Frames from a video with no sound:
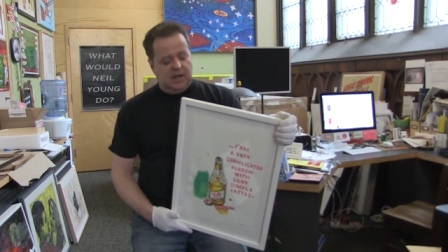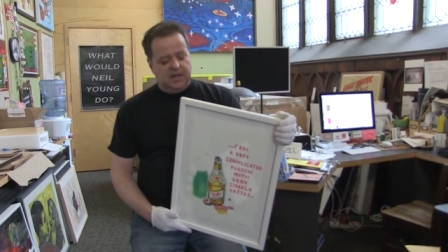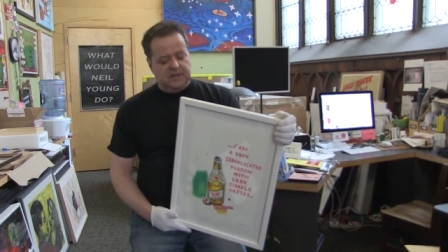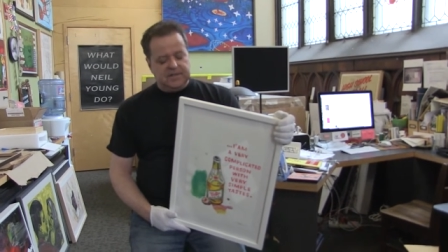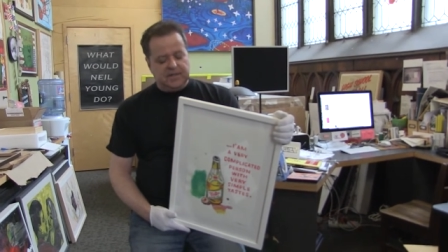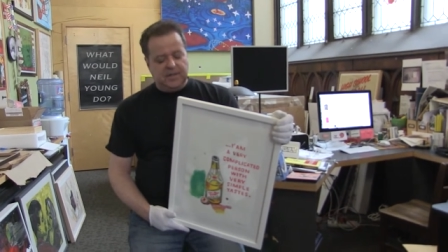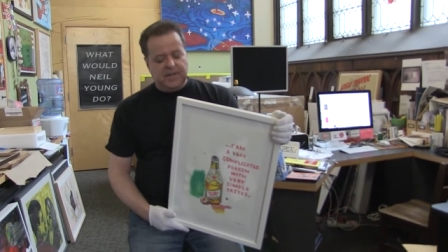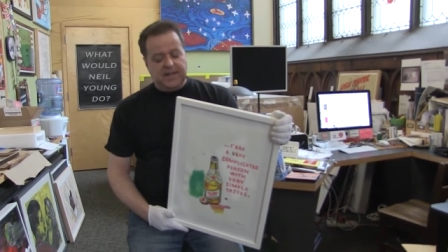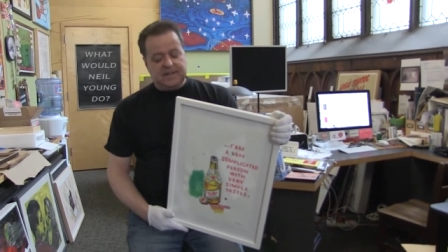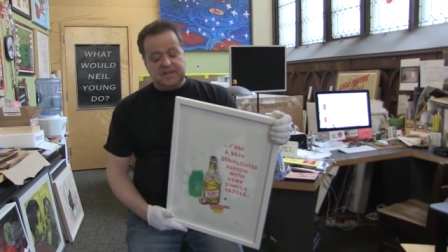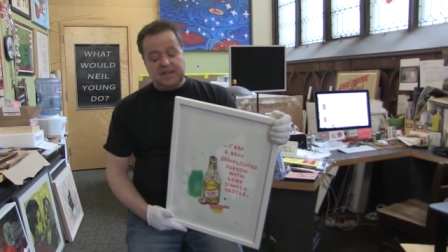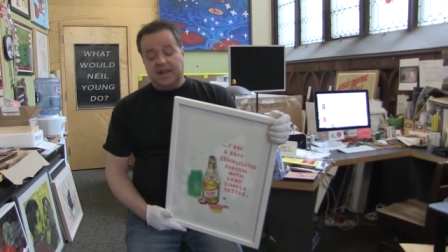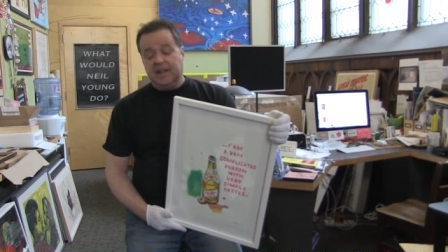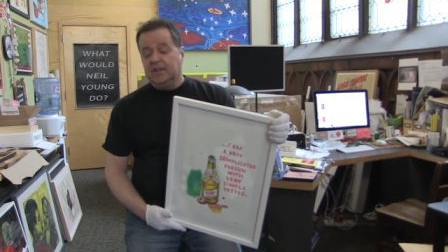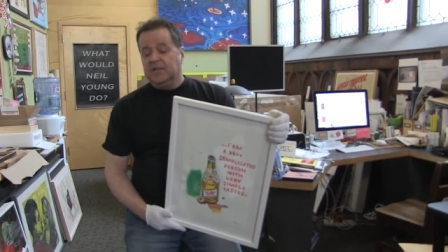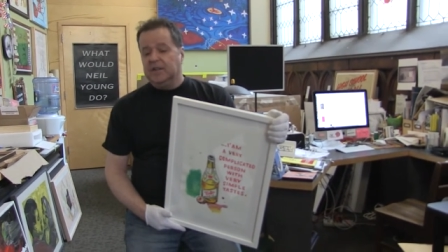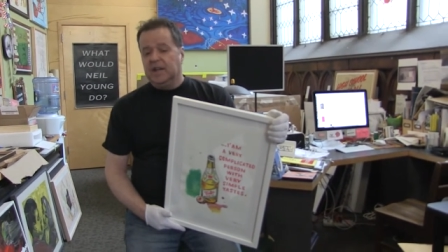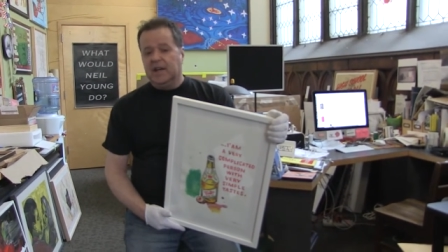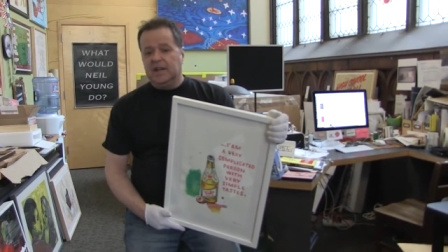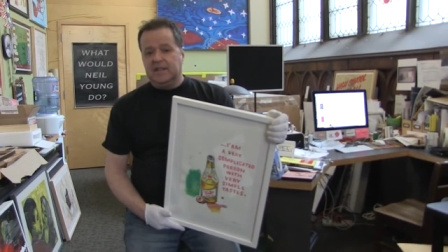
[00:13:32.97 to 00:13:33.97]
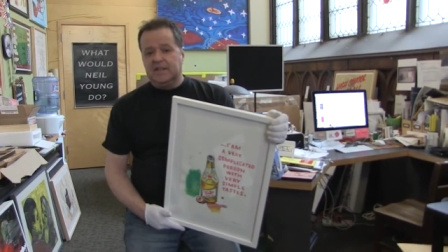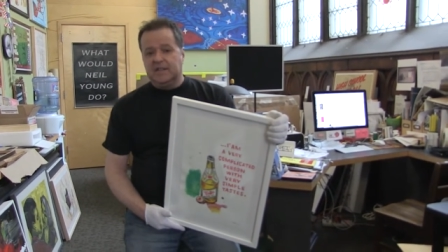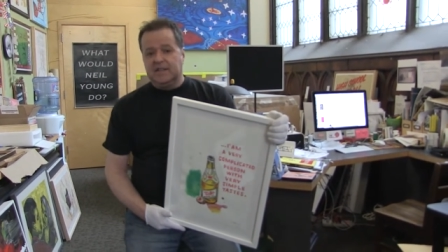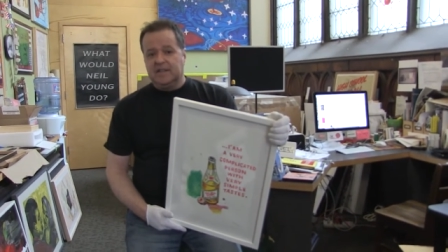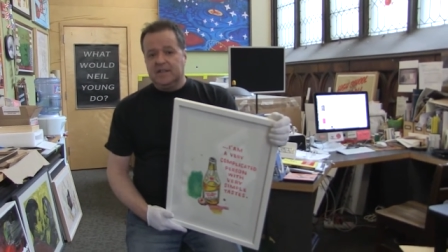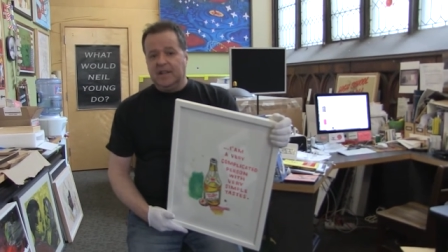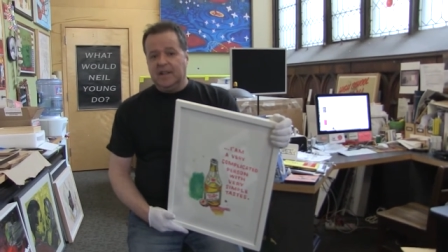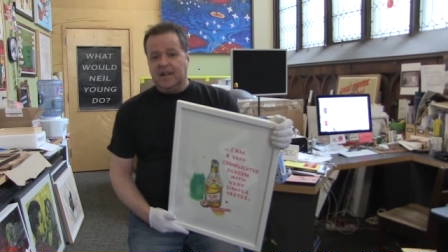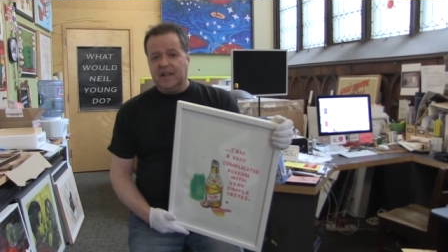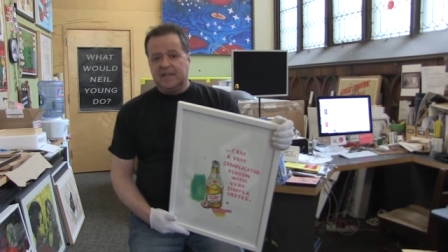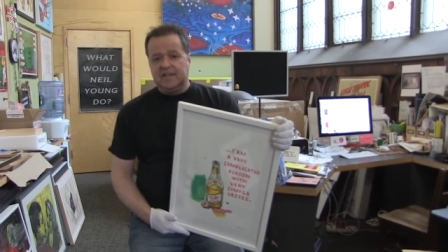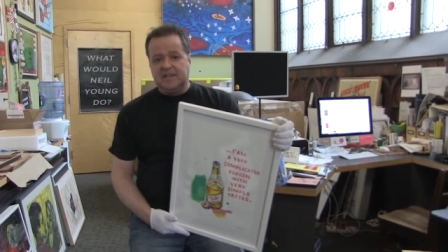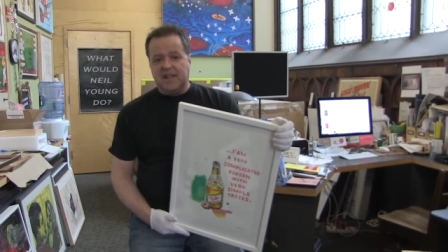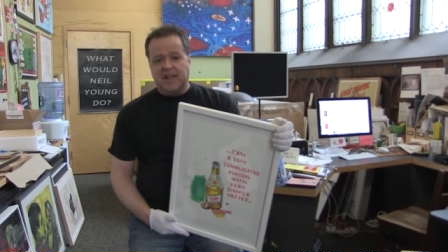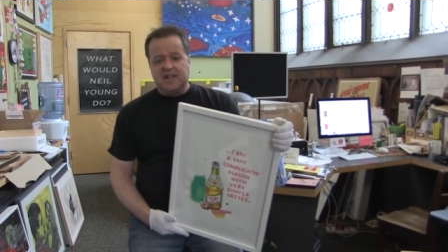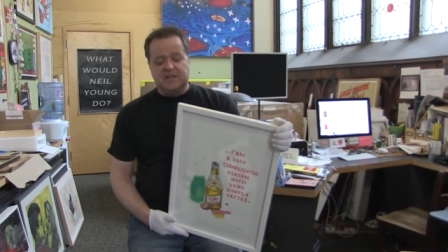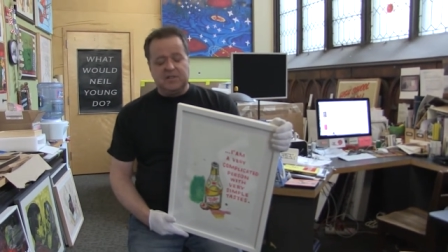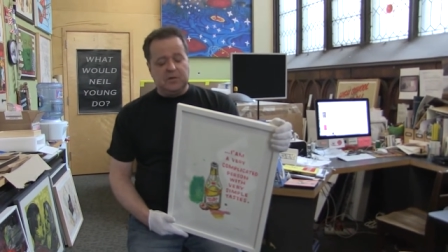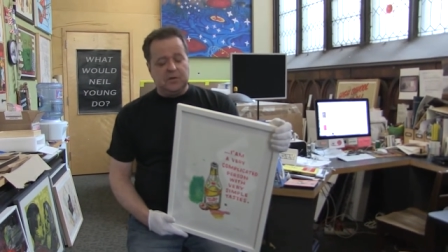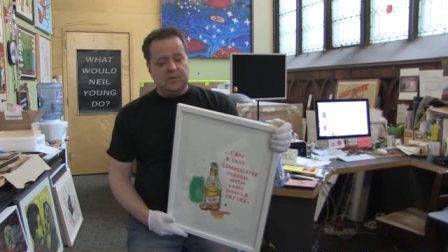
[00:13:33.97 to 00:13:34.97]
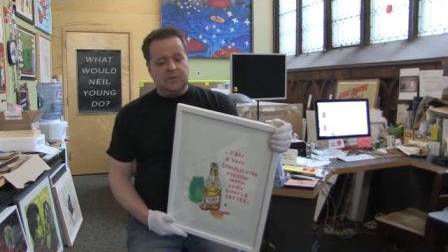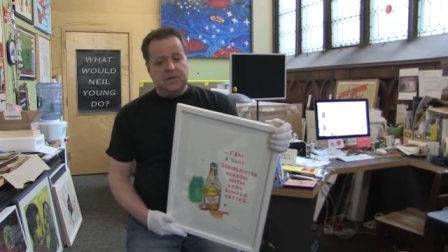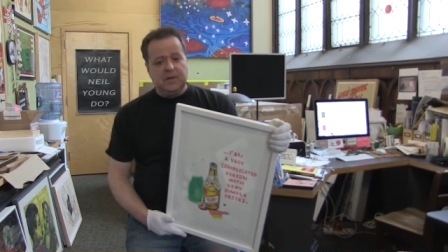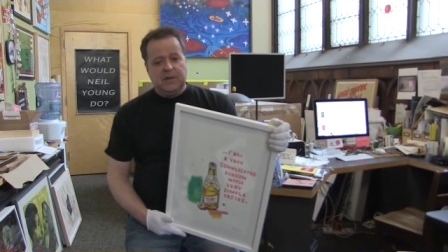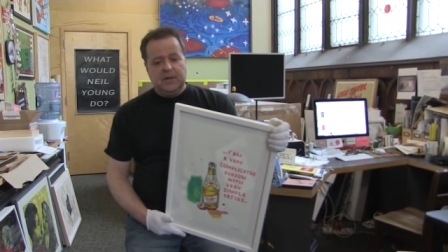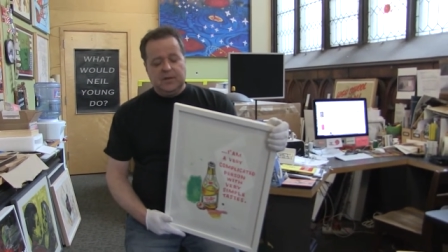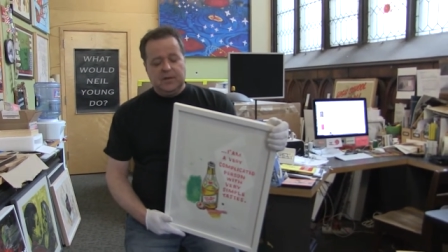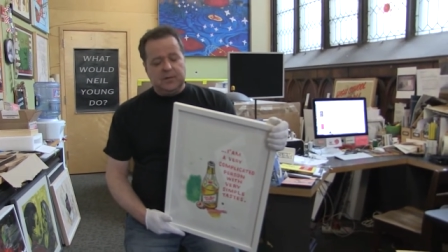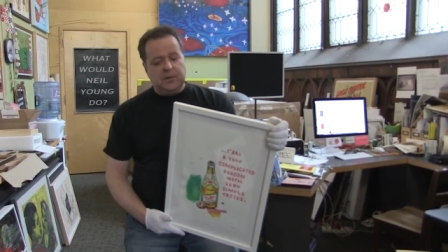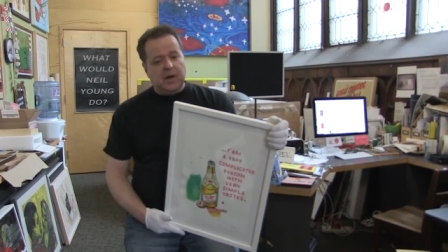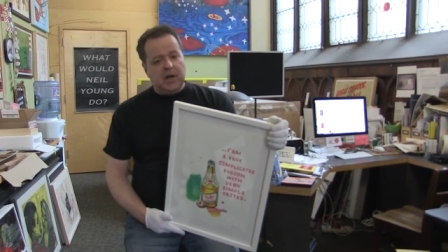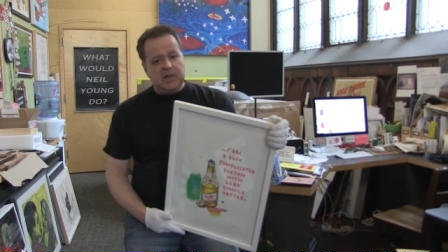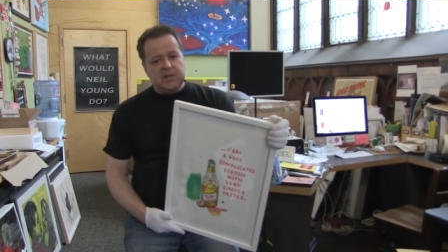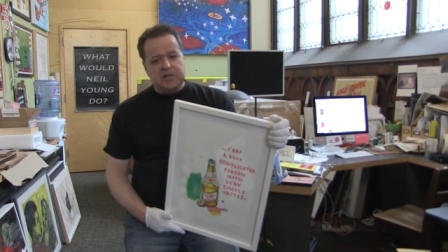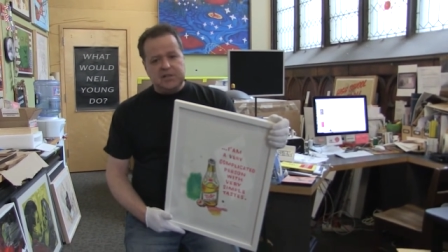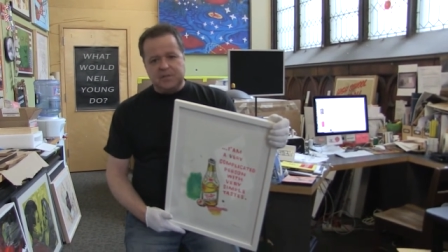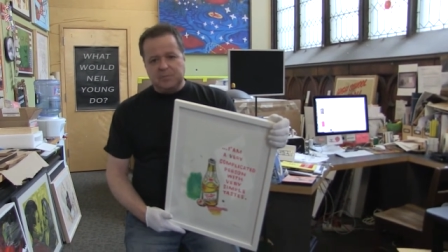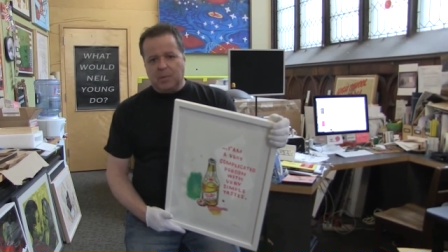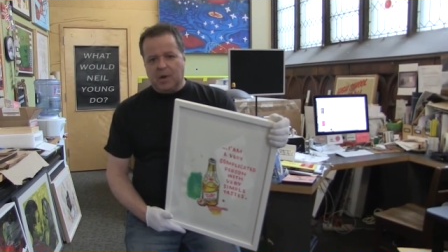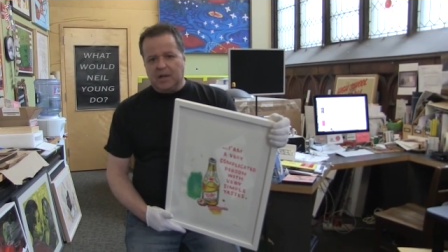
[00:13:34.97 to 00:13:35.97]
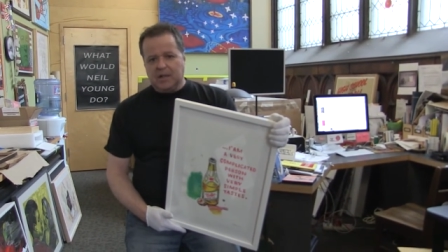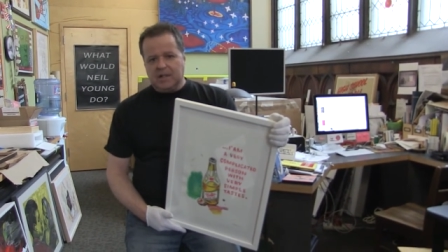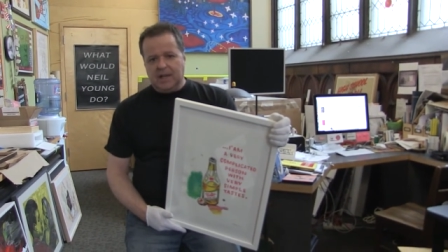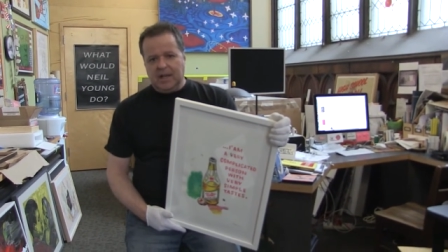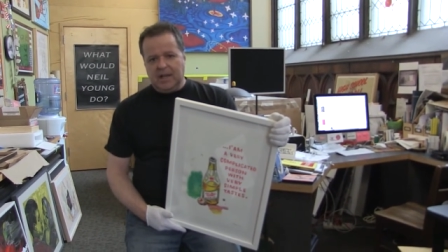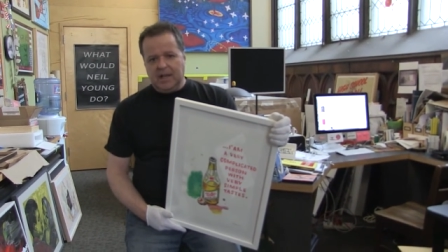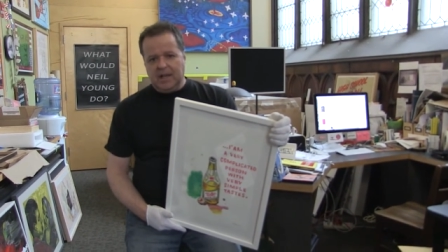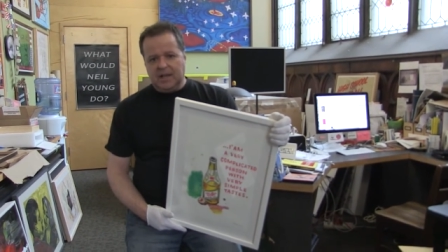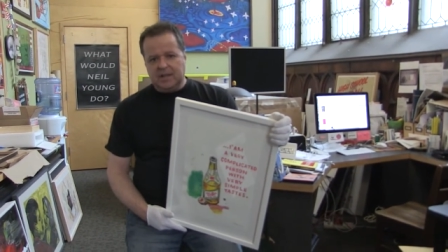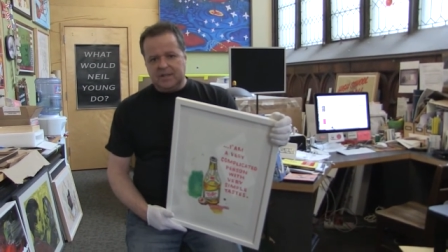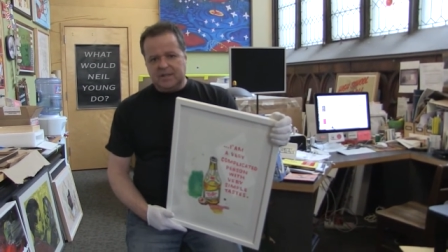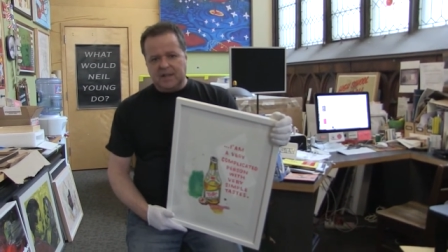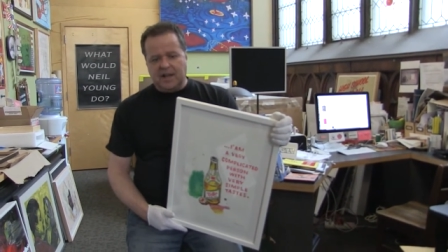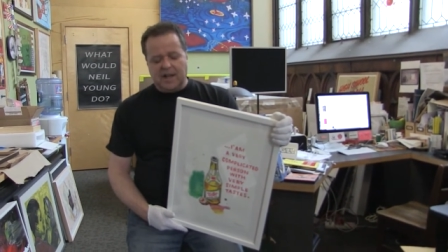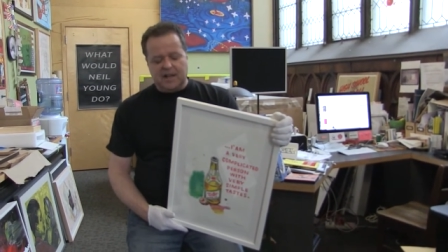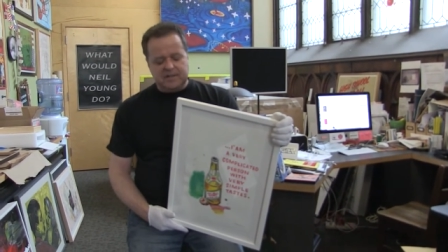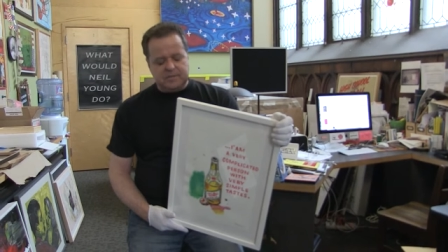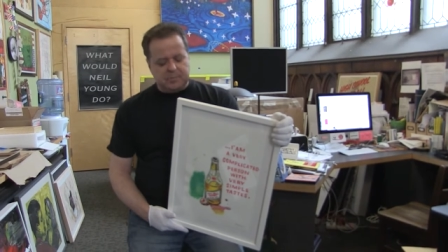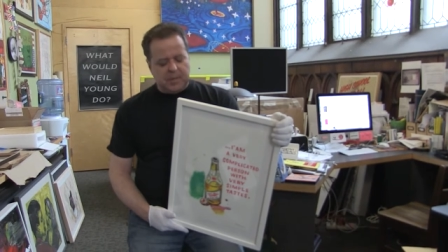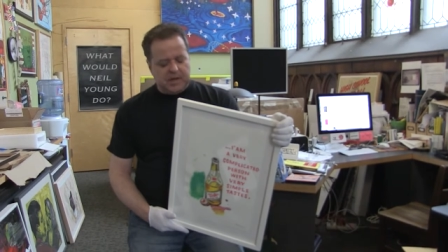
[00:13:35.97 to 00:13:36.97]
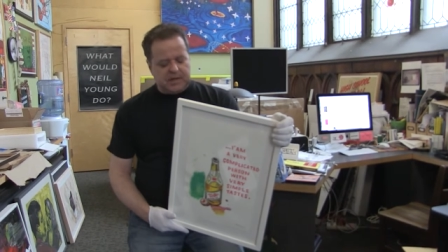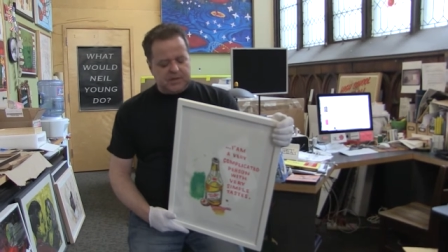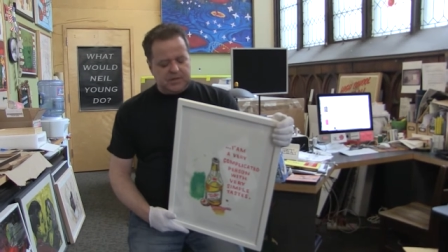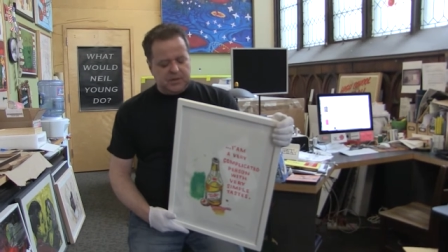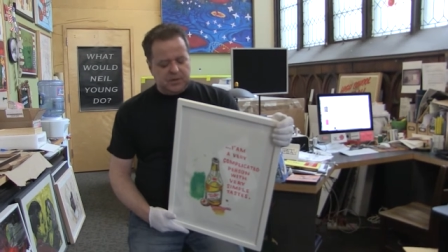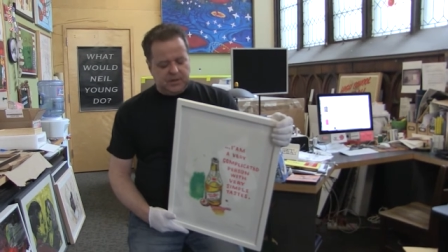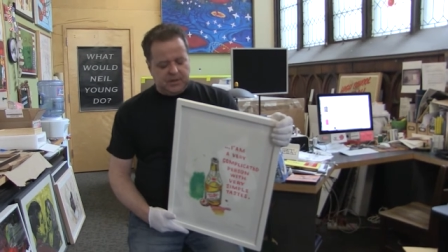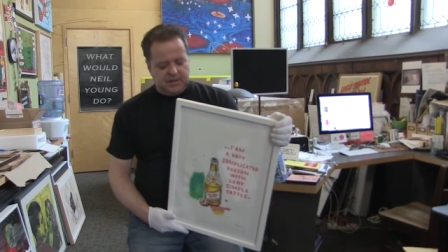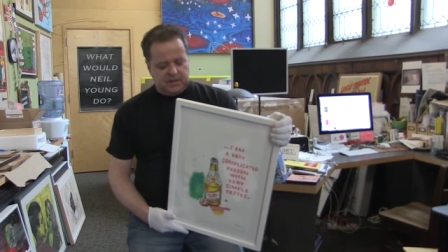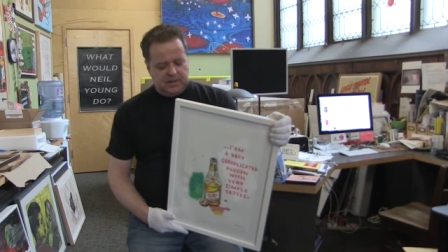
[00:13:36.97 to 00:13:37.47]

So that's kind of nice. It has that sort of fresh, spontaneous aspect to it.